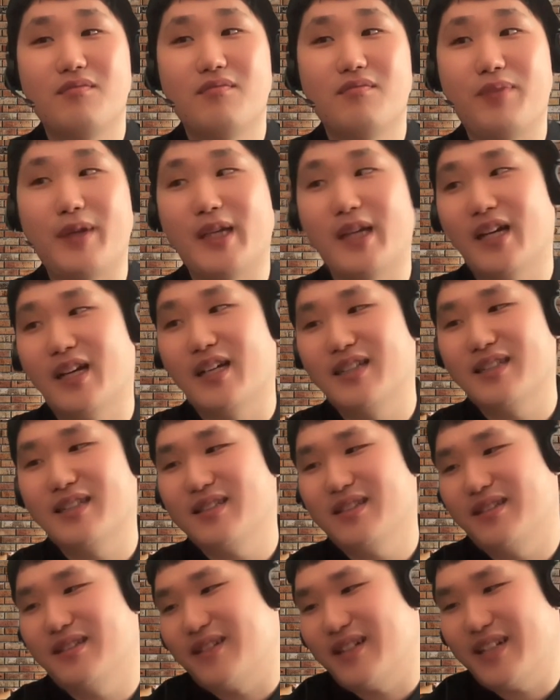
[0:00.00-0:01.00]
Because,
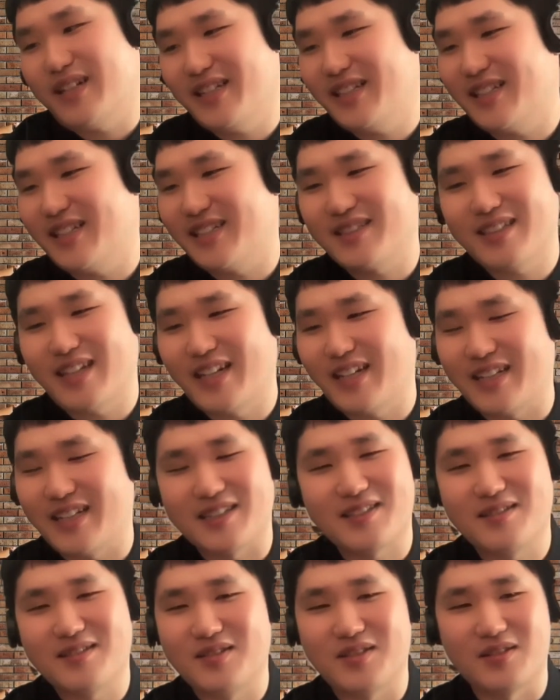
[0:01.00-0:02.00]
I
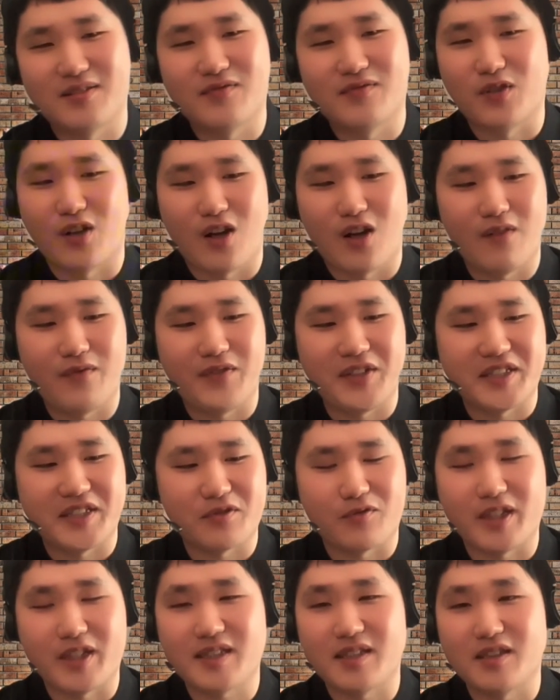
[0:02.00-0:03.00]
guess just for obvious
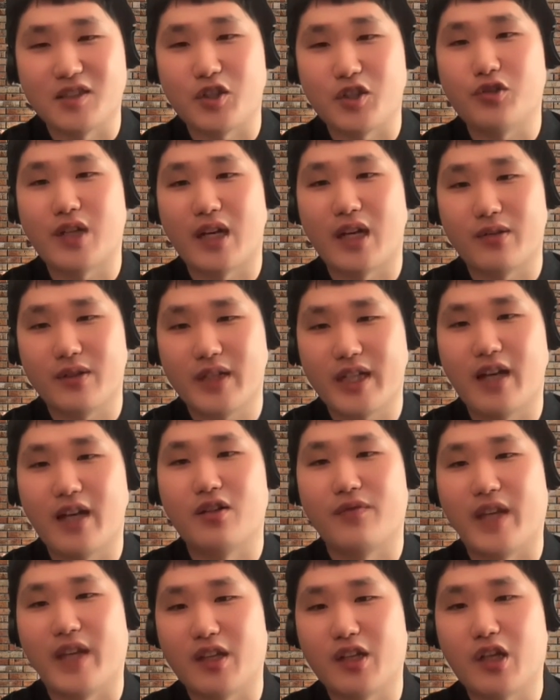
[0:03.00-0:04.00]
reasons, you got to kind
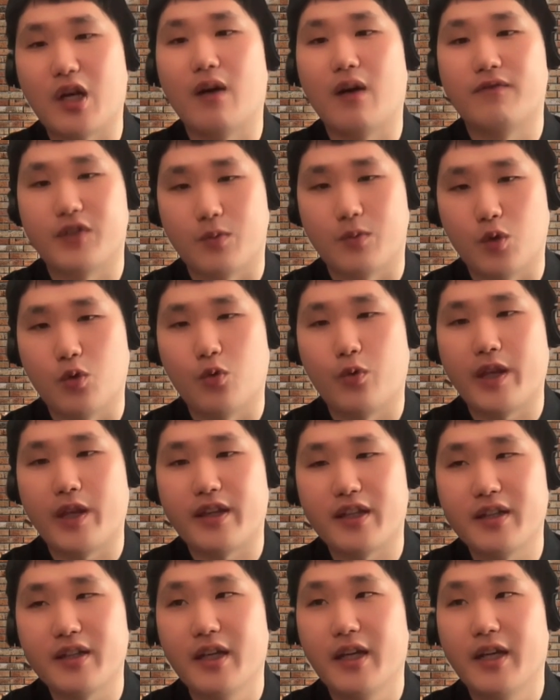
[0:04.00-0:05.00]
of get comfortable with
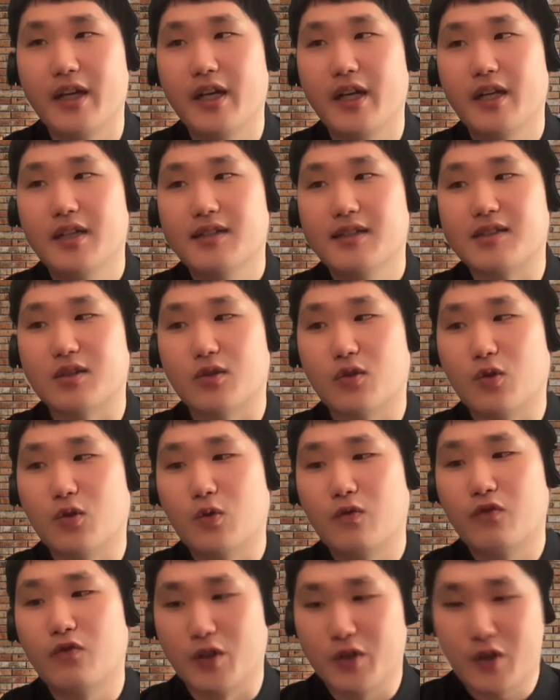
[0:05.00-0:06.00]
it. So
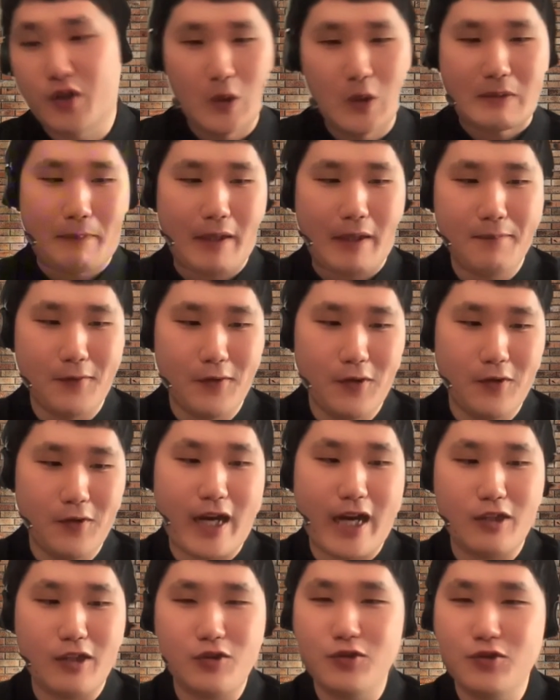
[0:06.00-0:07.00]
for those people,
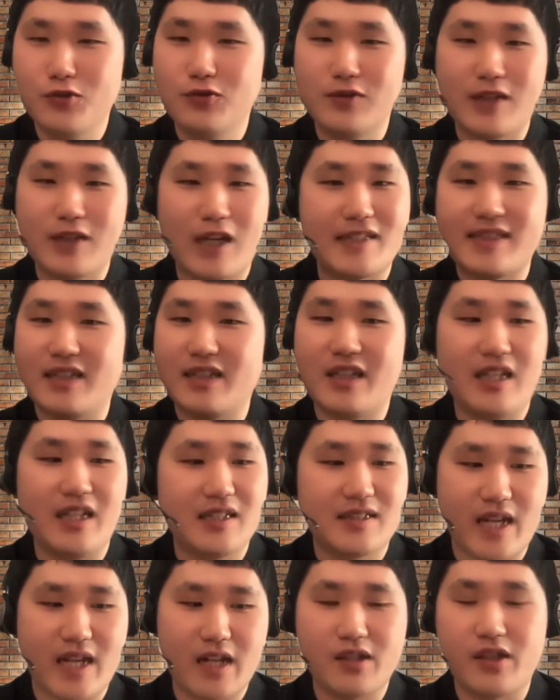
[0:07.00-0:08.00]
I say
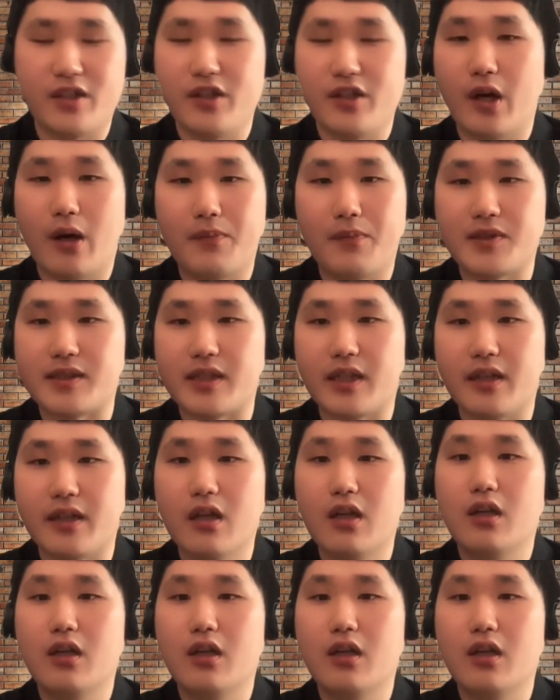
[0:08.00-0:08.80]
exactly the opposite.